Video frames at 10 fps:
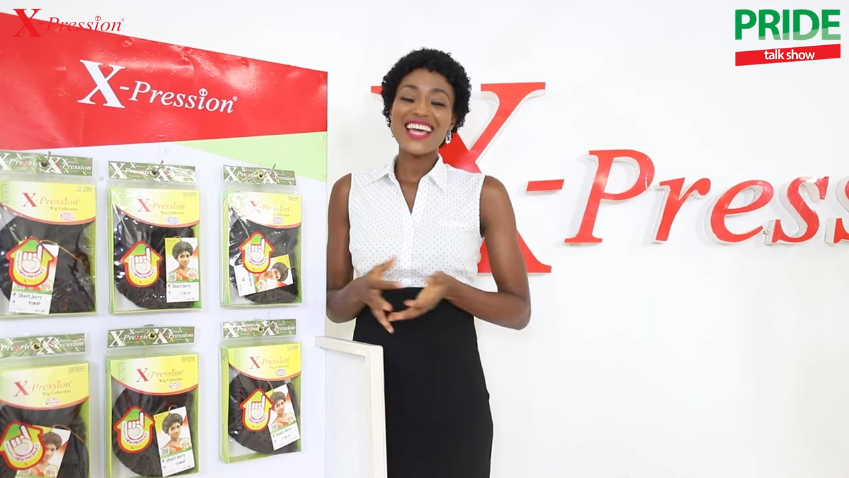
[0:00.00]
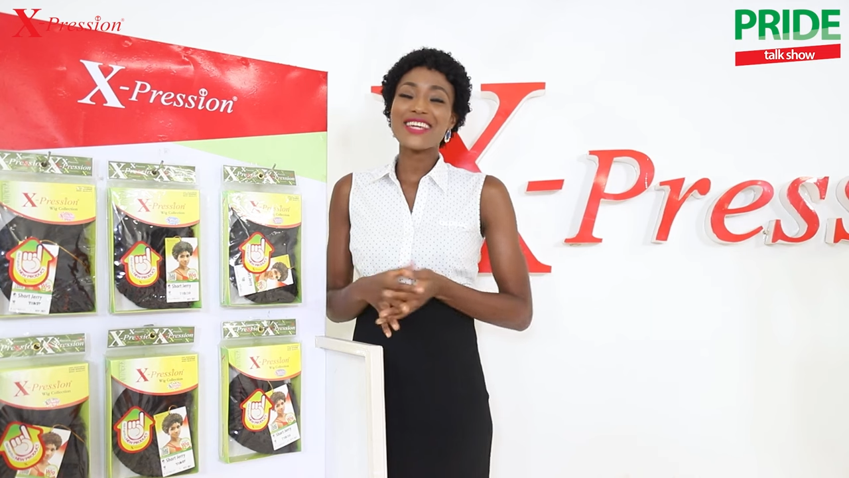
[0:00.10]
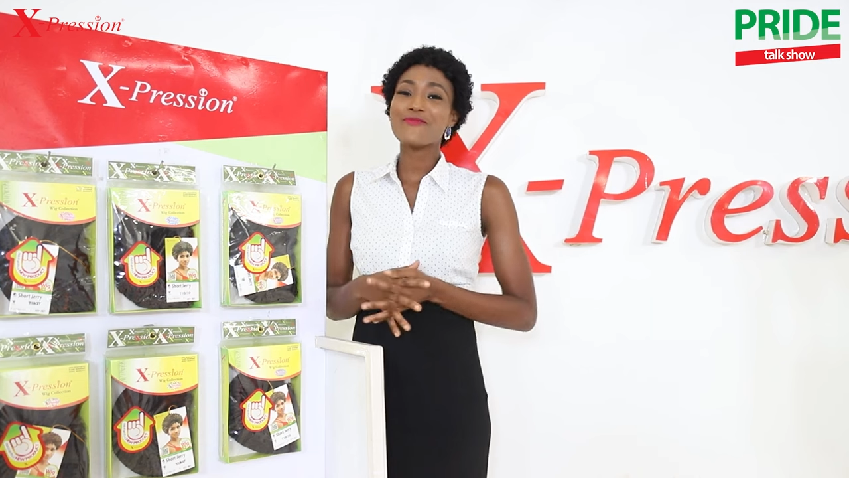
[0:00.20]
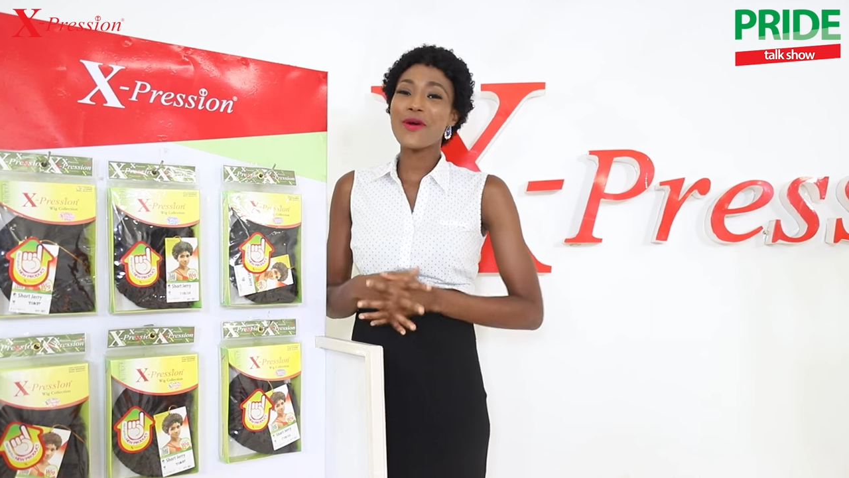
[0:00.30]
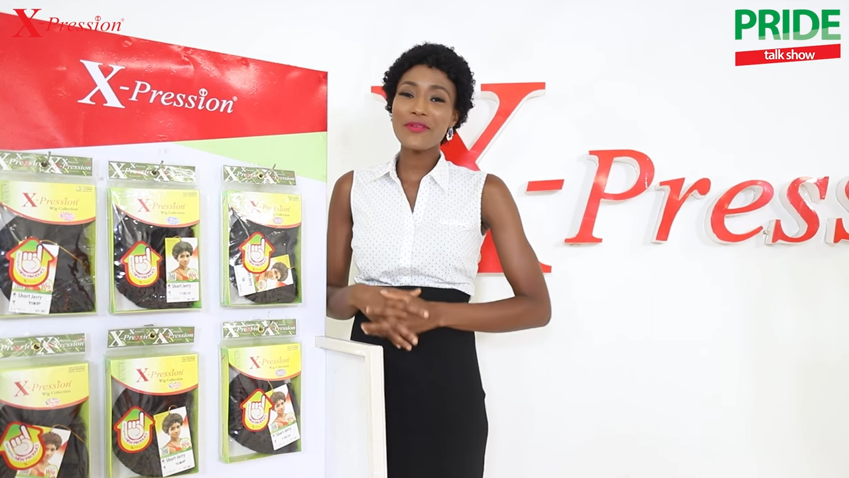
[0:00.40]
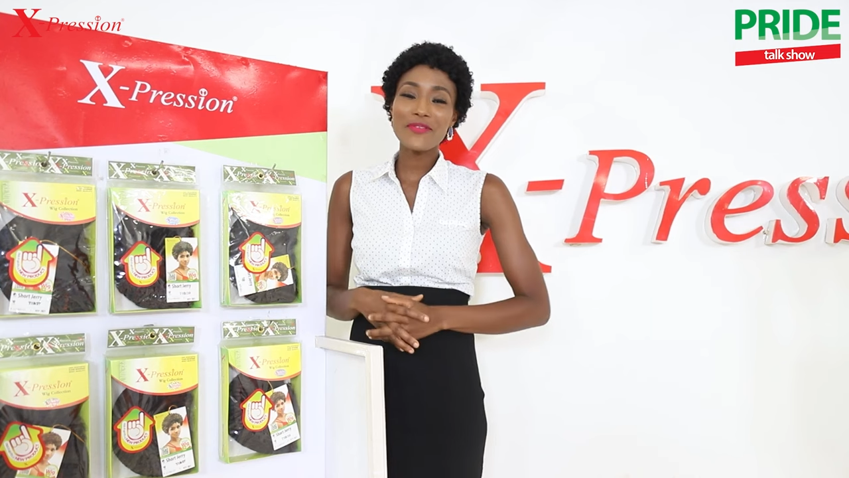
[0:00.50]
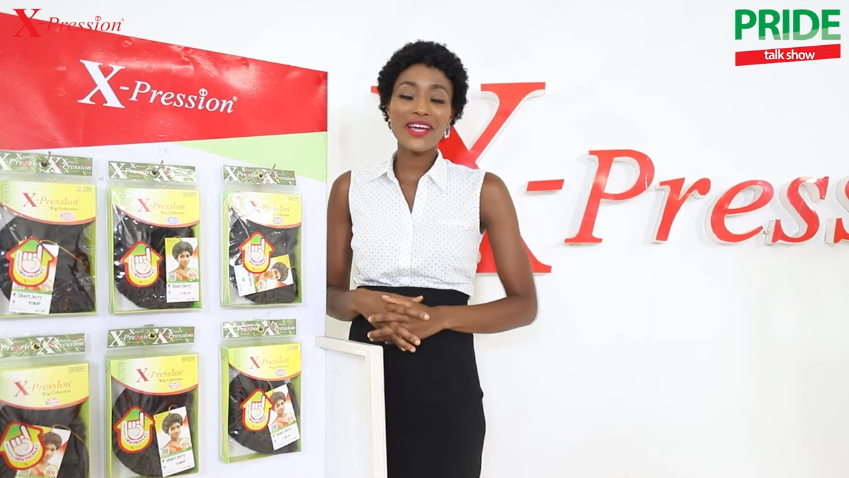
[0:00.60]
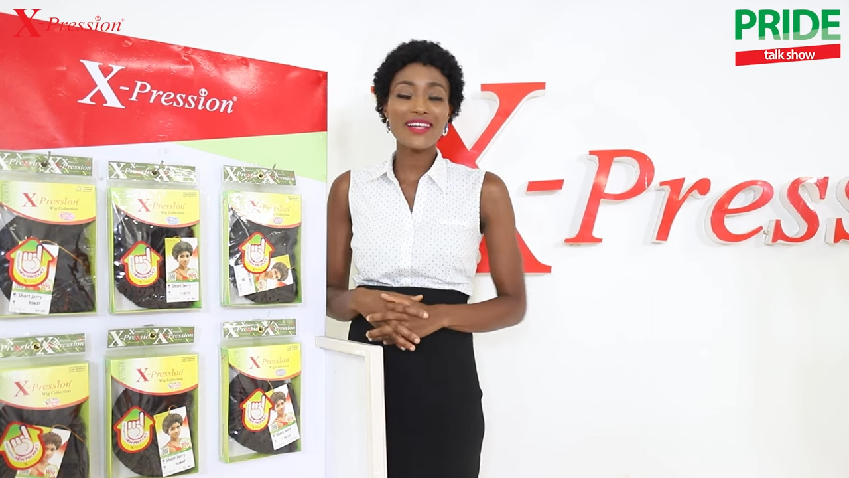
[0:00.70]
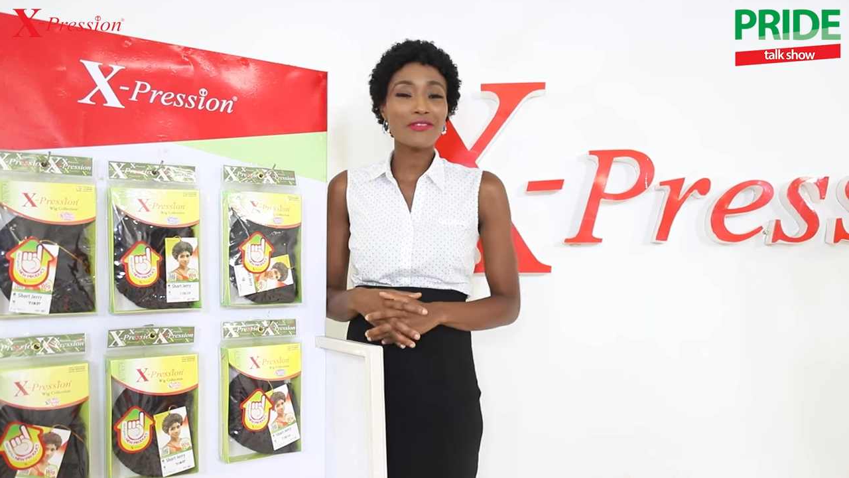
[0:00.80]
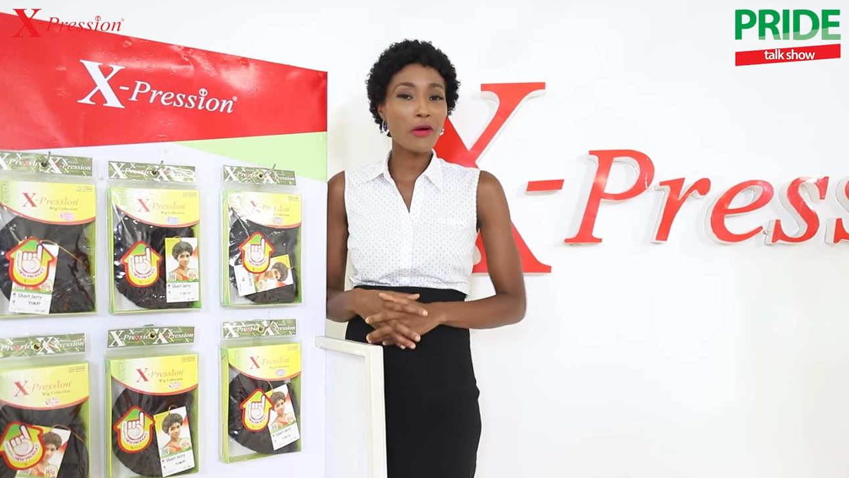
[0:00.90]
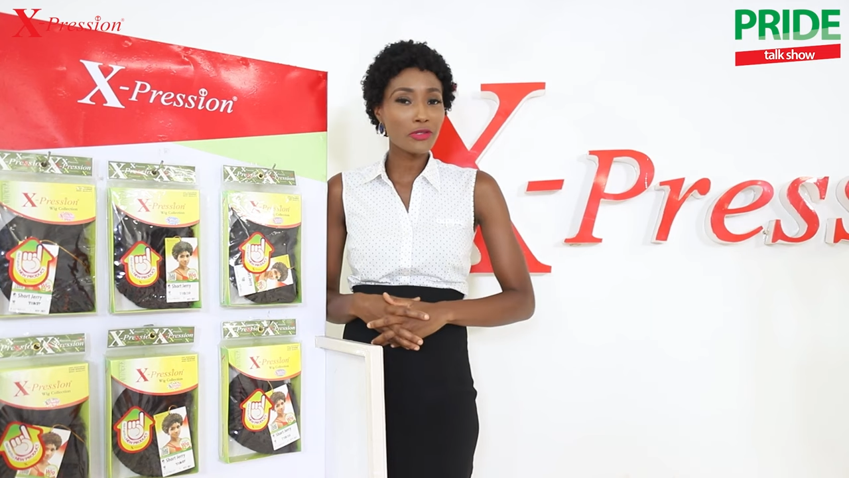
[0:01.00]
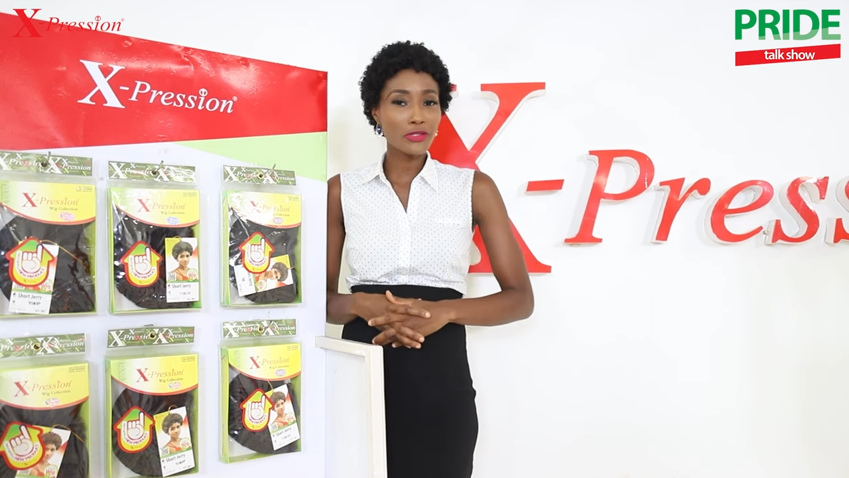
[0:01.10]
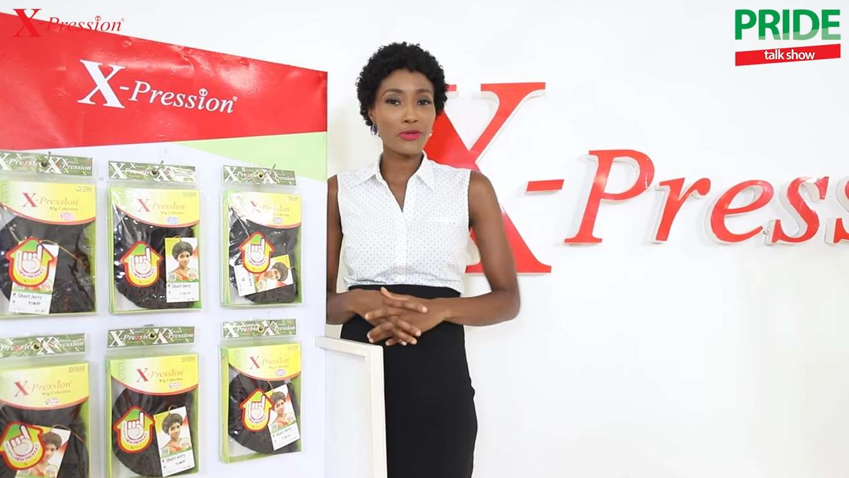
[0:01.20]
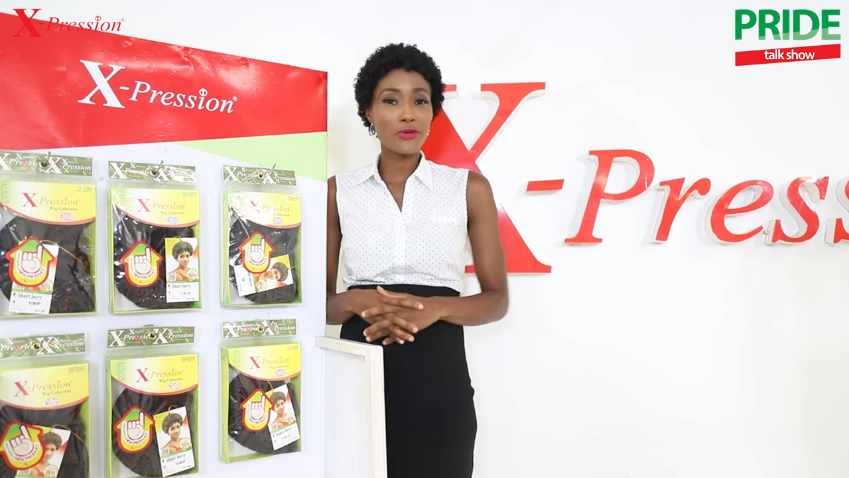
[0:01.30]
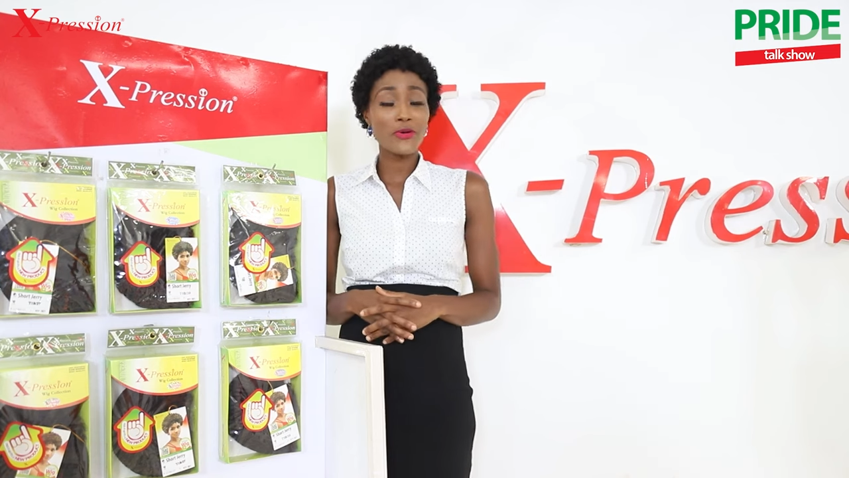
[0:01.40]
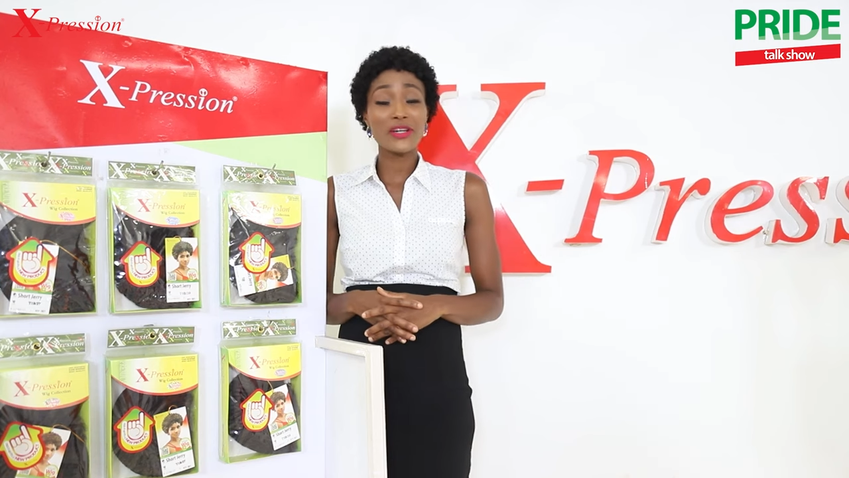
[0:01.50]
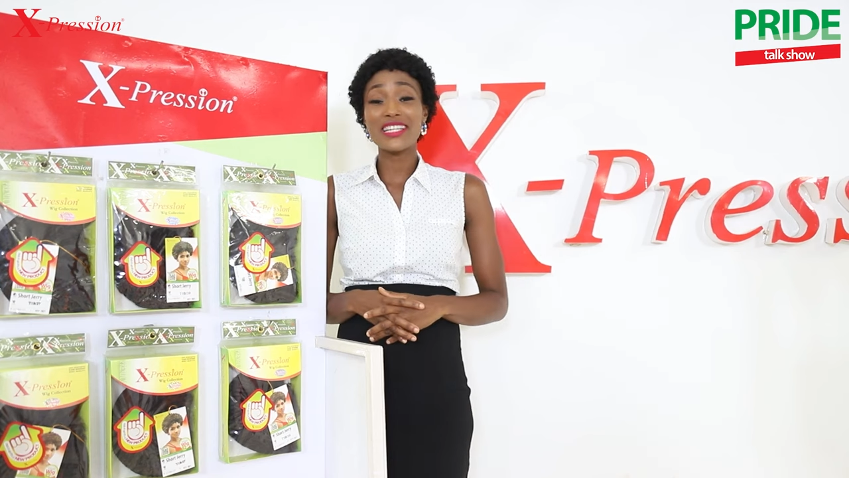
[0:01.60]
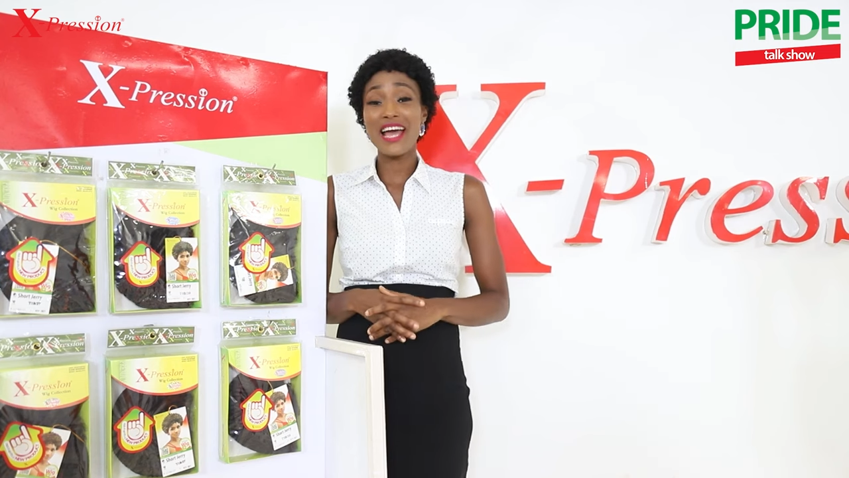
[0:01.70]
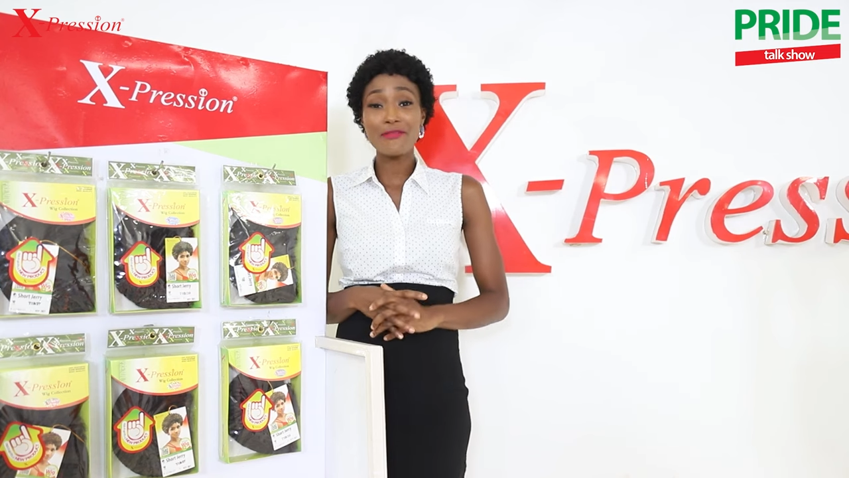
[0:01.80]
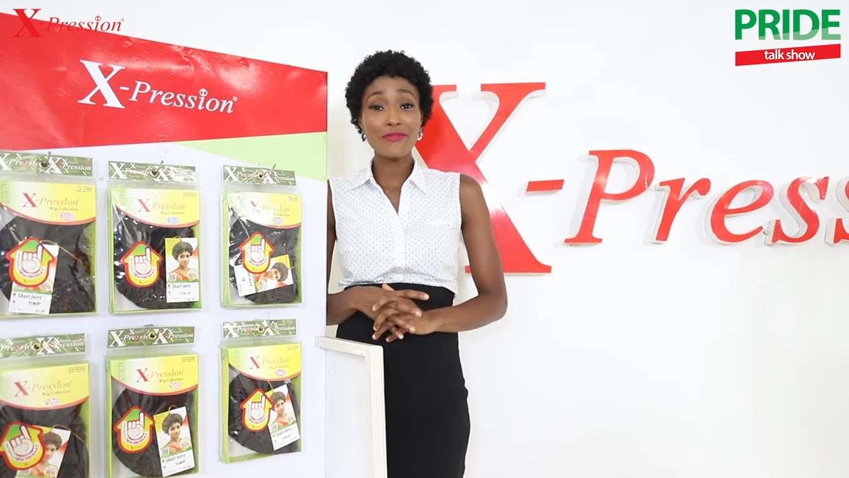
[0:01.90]
a one-of-a-kind talk show
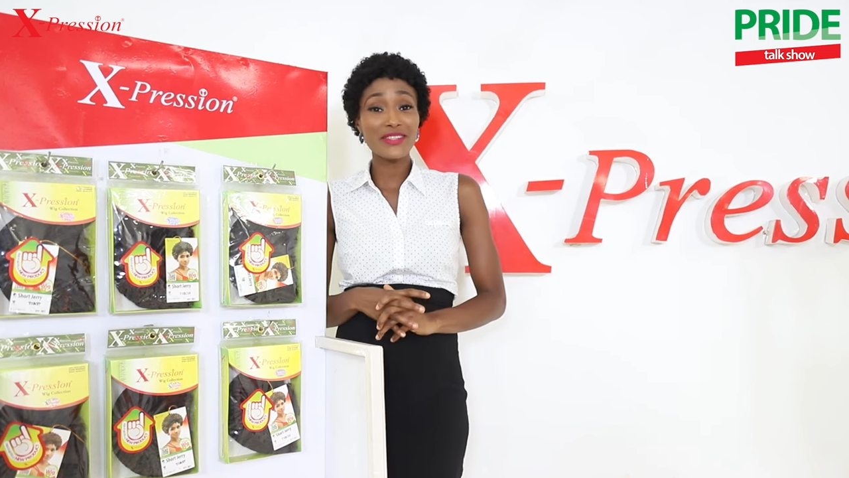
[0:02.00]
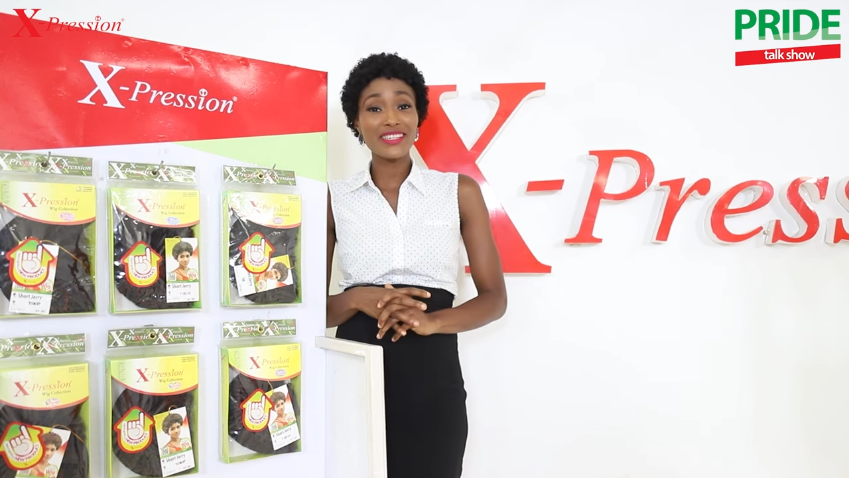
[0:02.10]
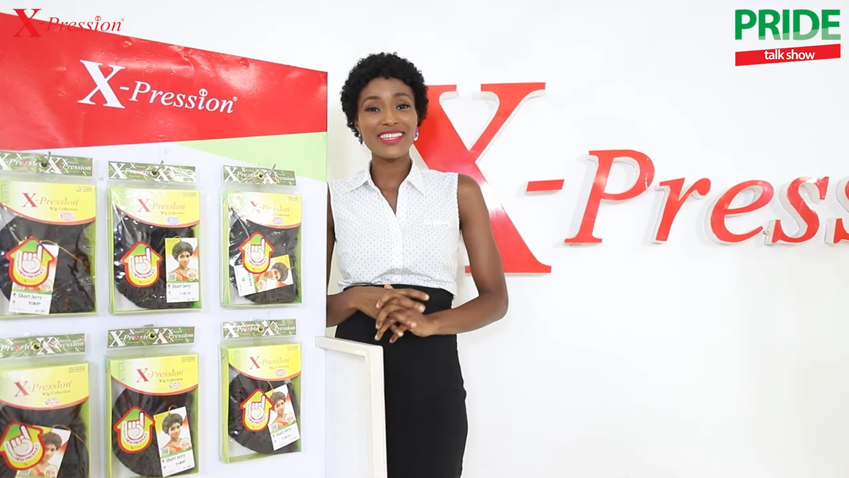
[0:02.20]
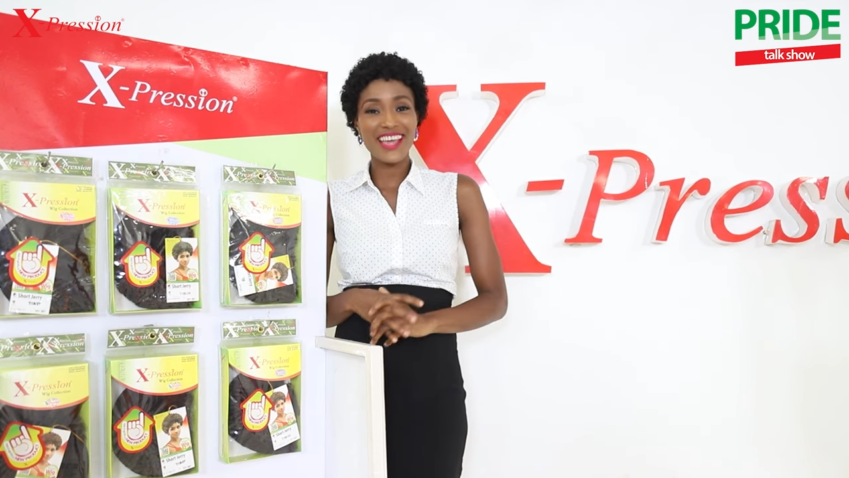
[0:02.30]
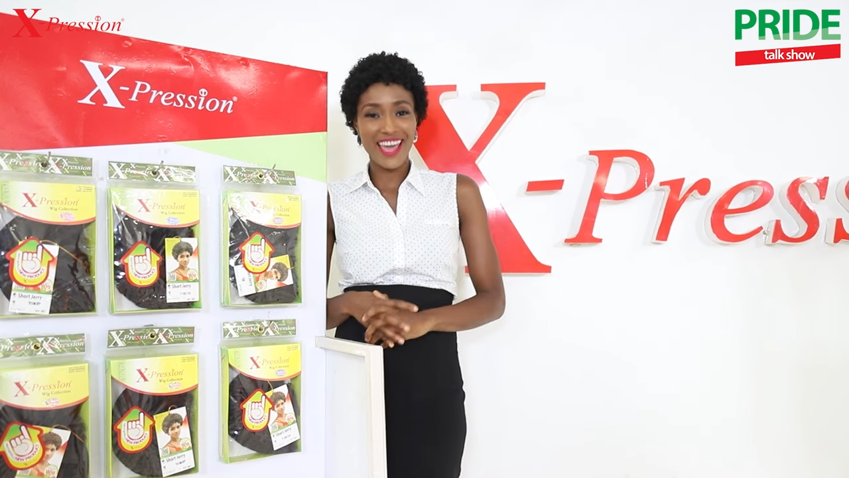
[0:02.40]
on everything